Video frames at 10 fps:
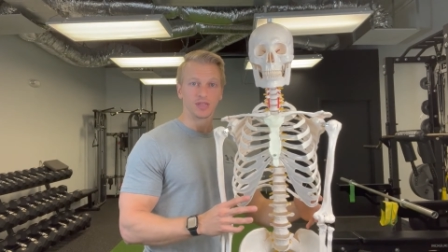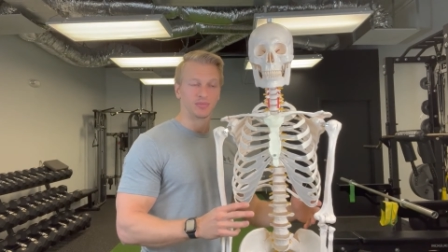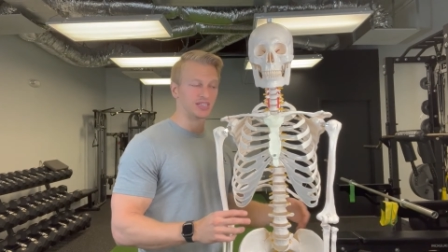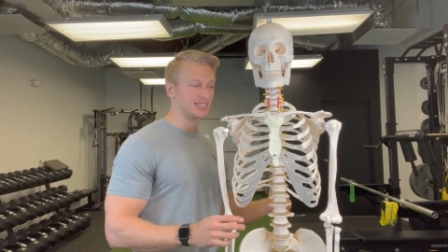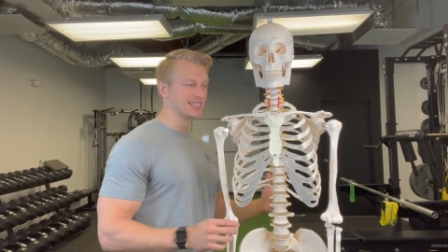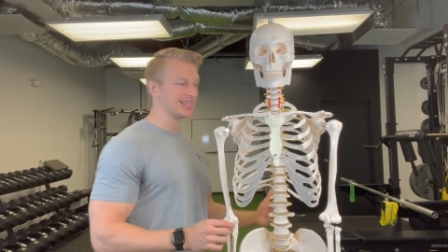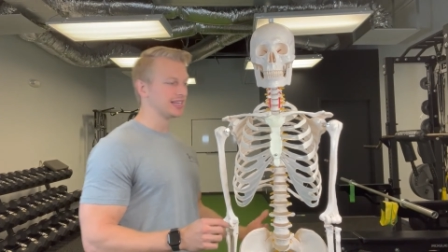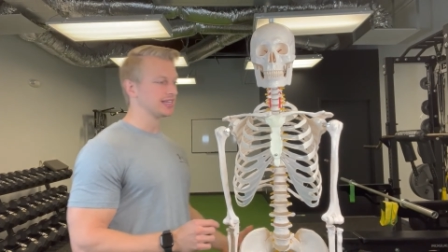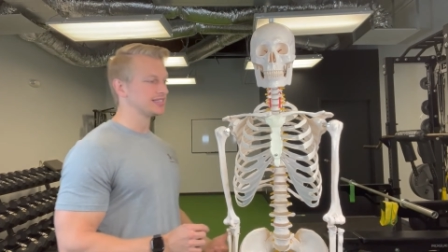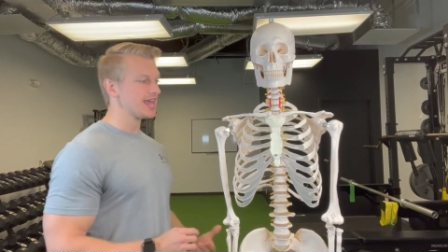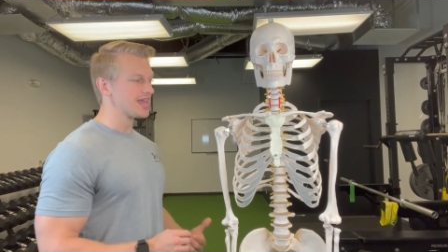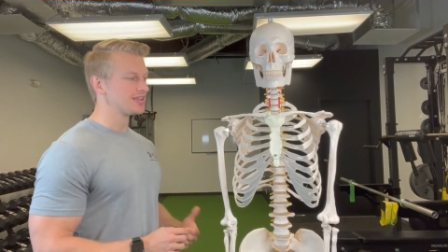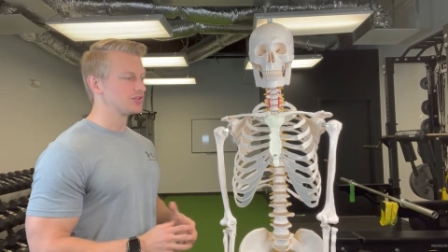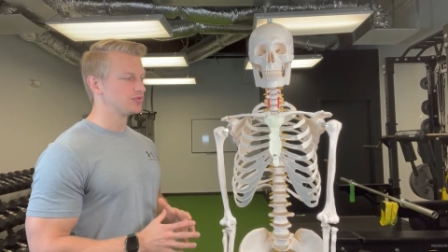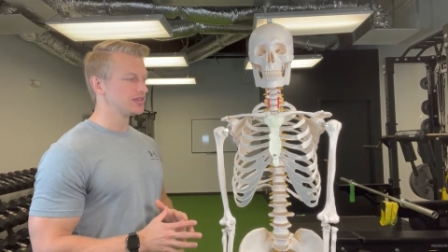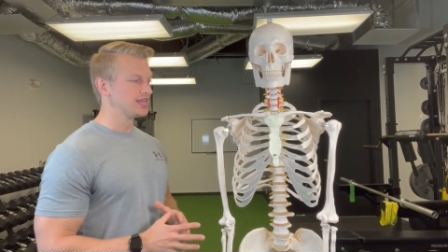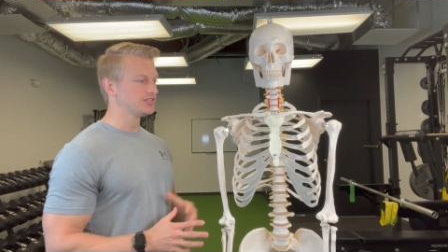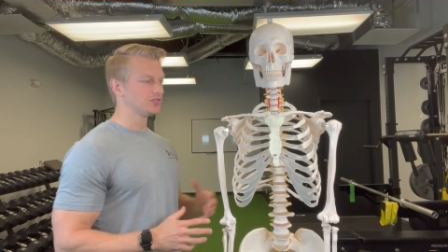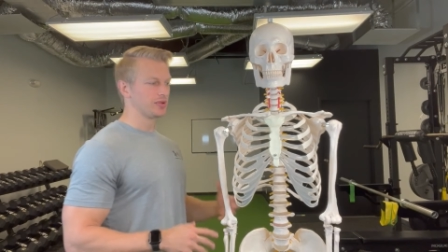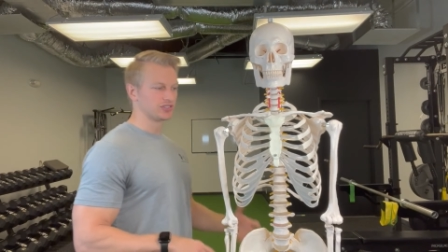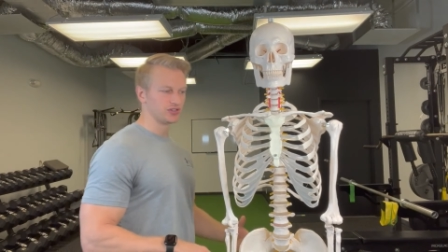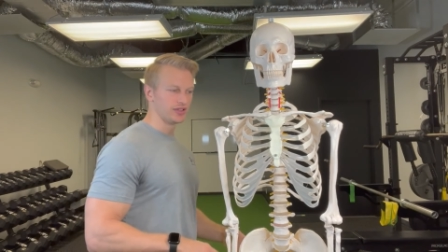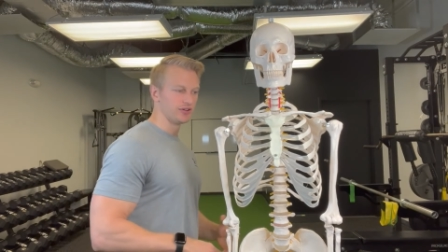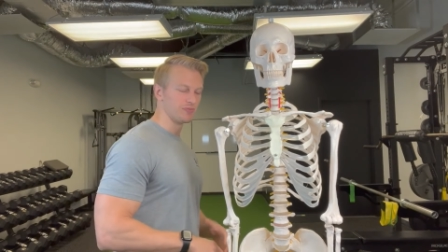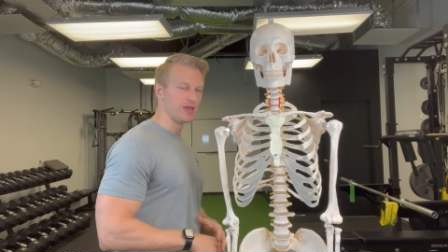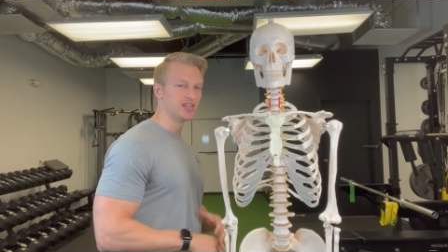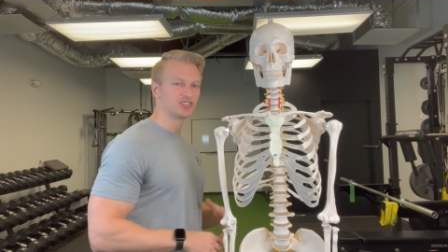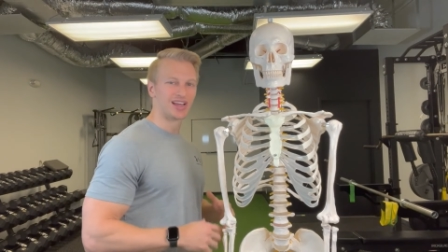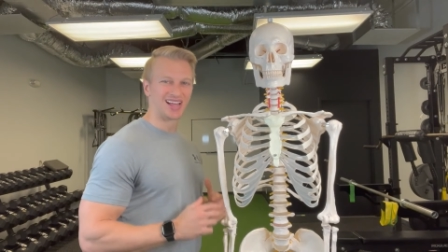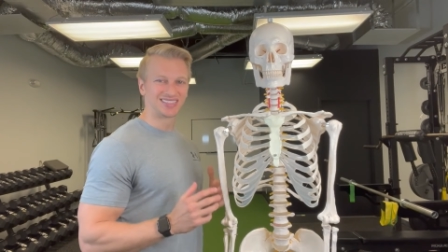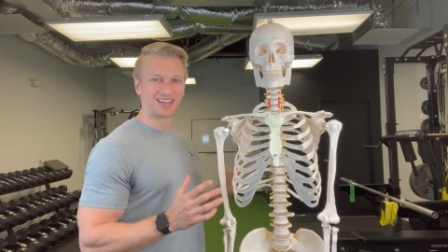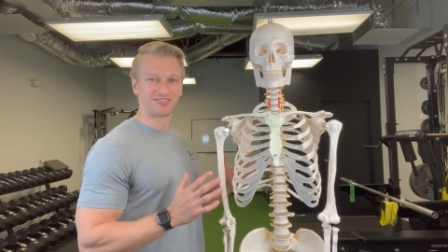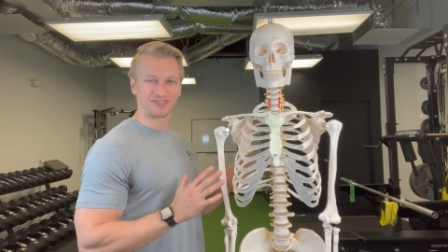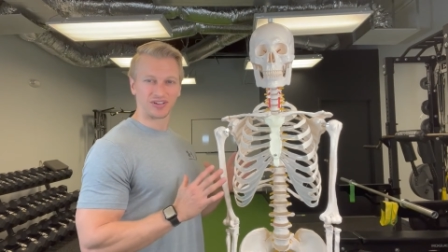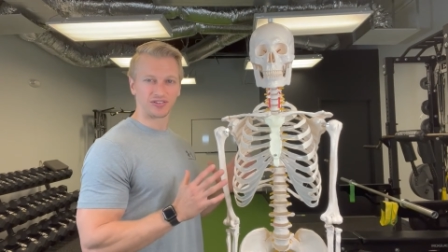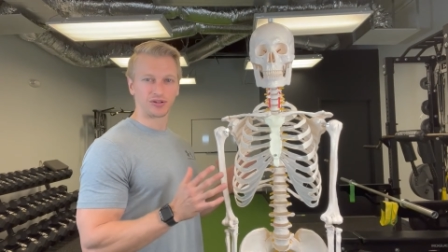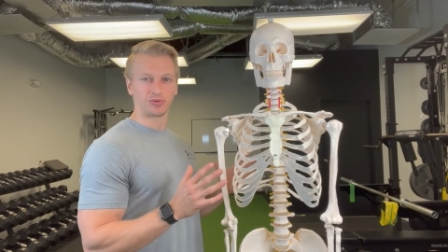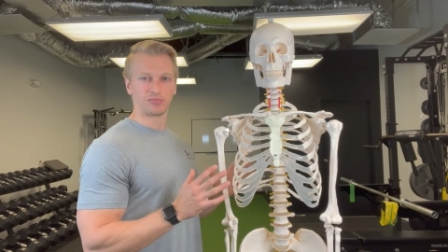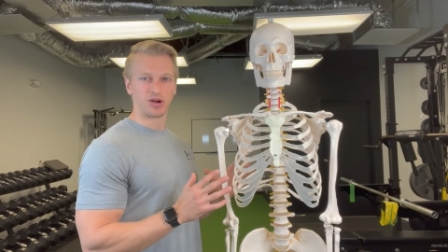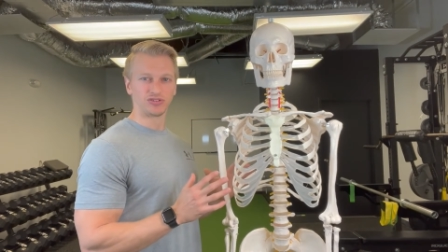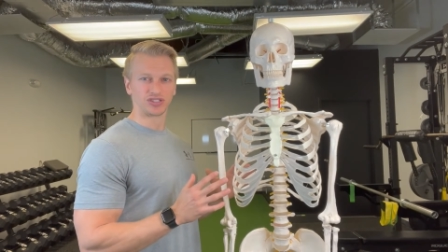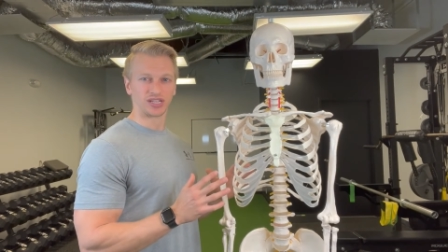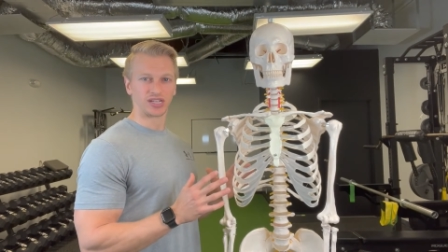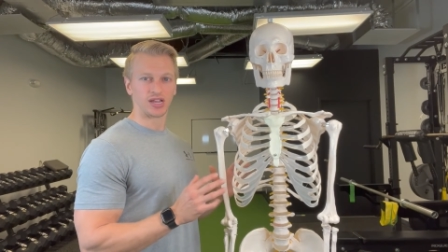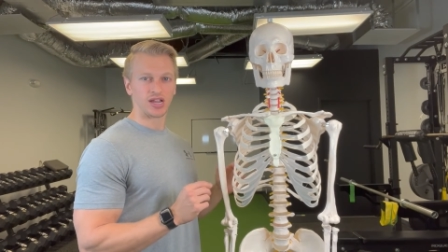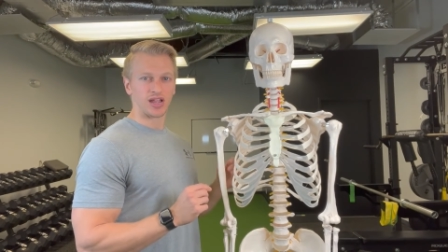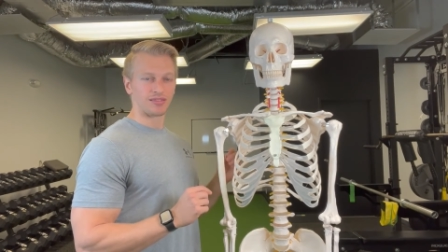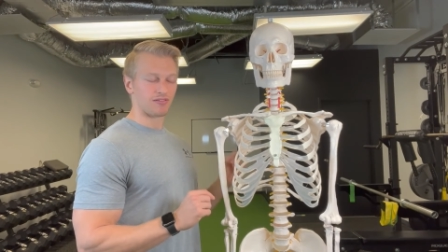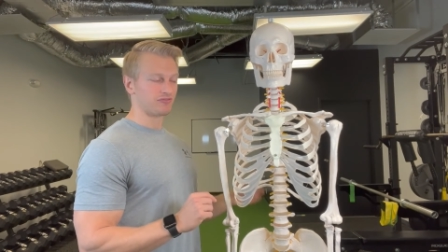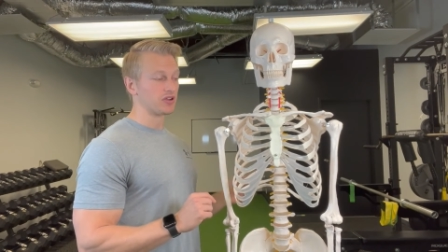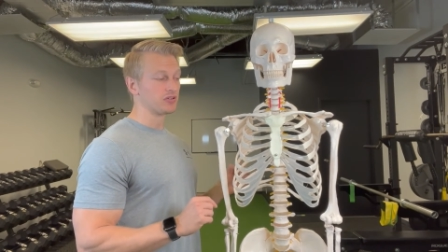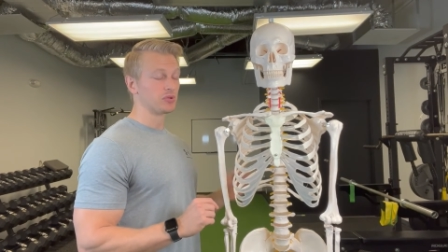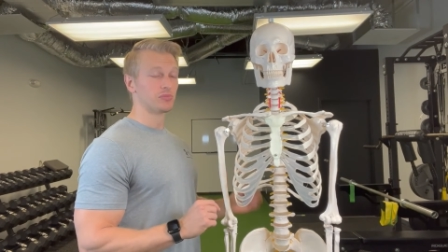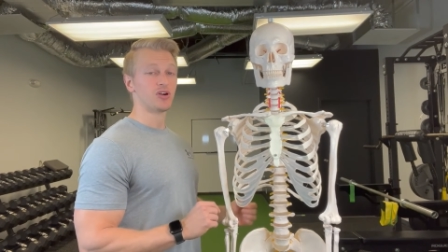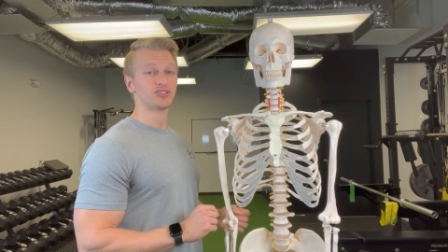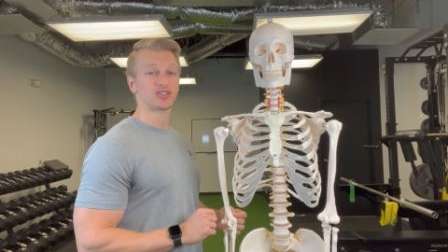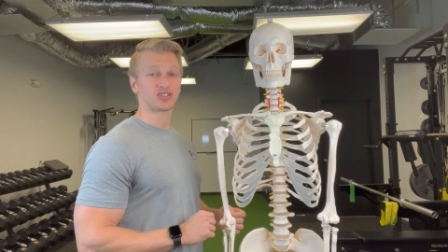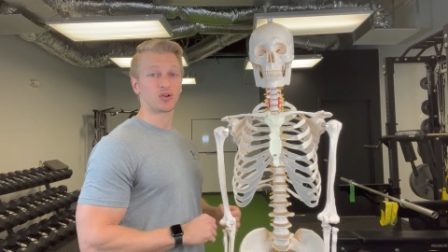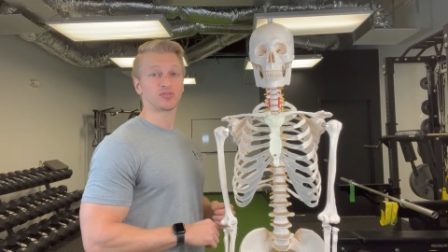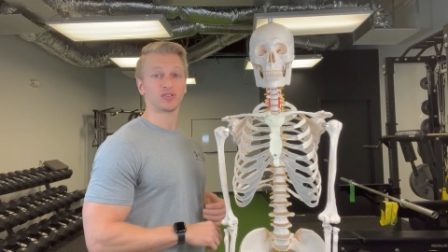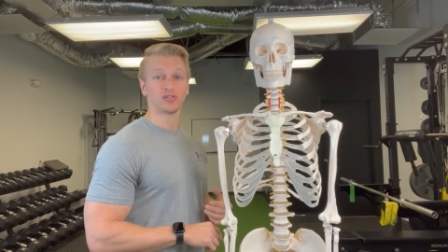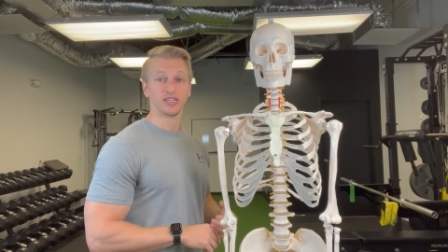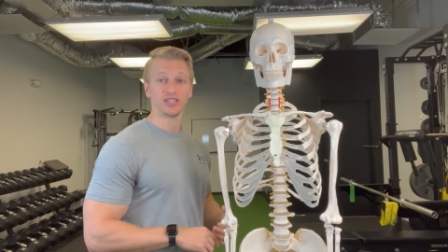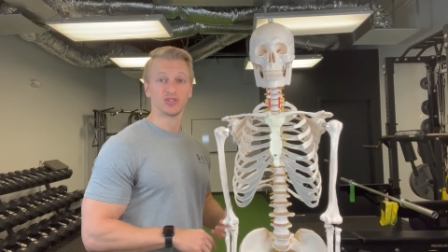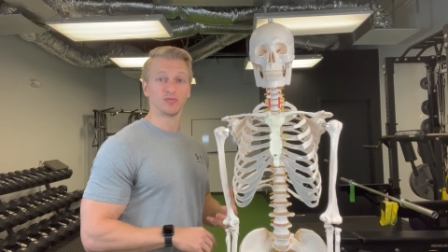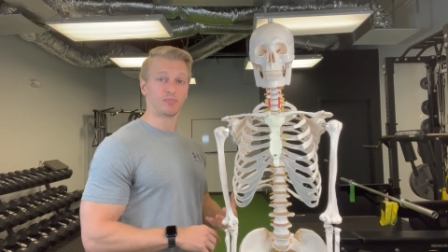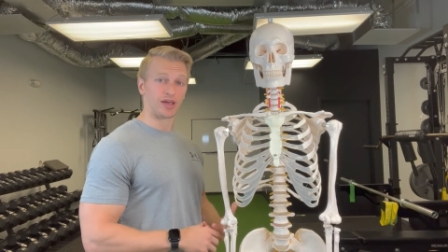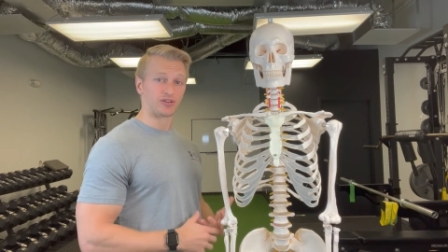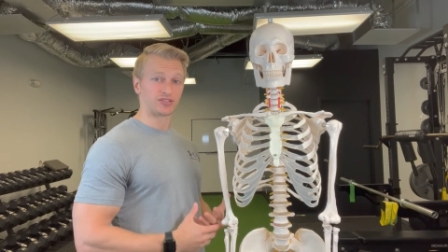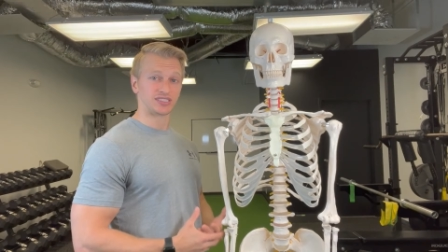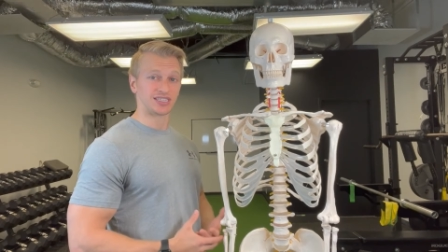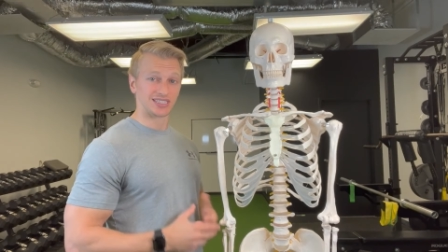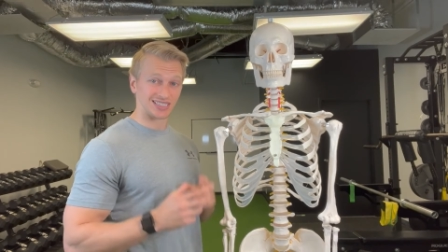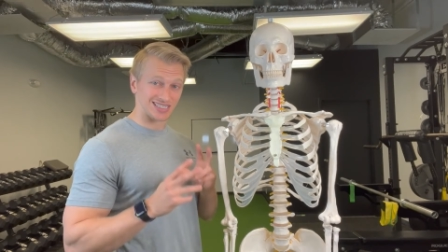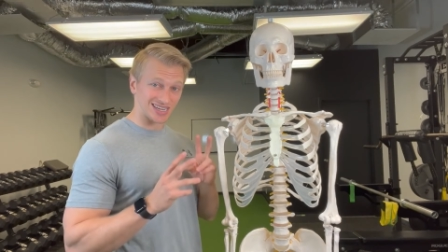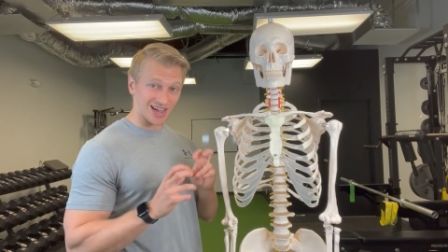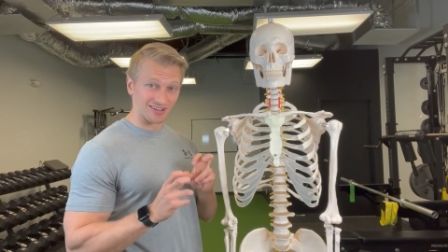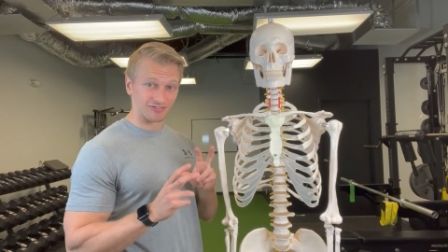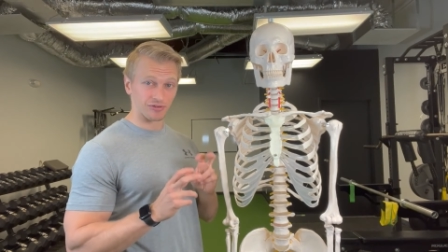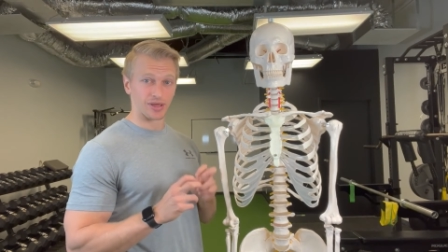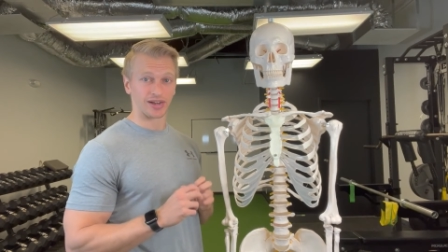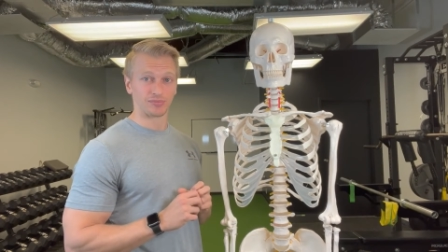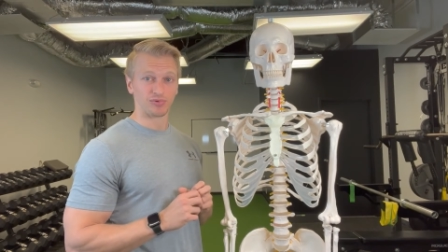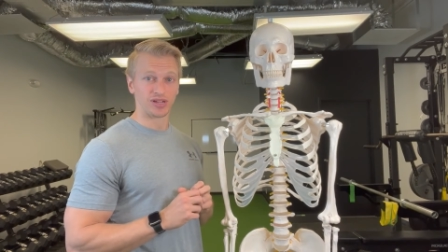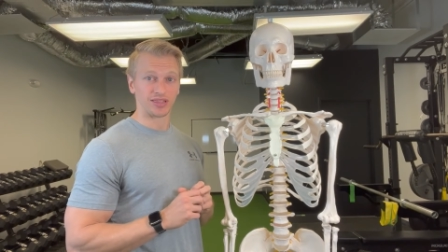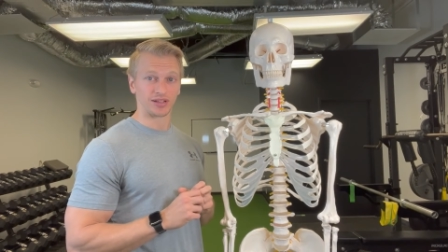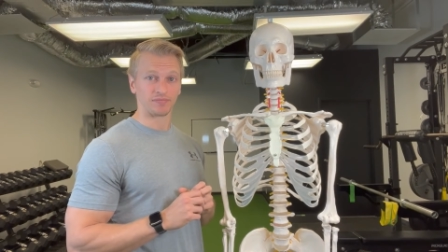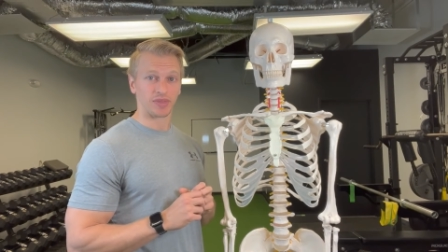Because at the end of the day, you need to make sure that your patient has that variable motion. That variable motion is going to lead to better diaphragmatic breathing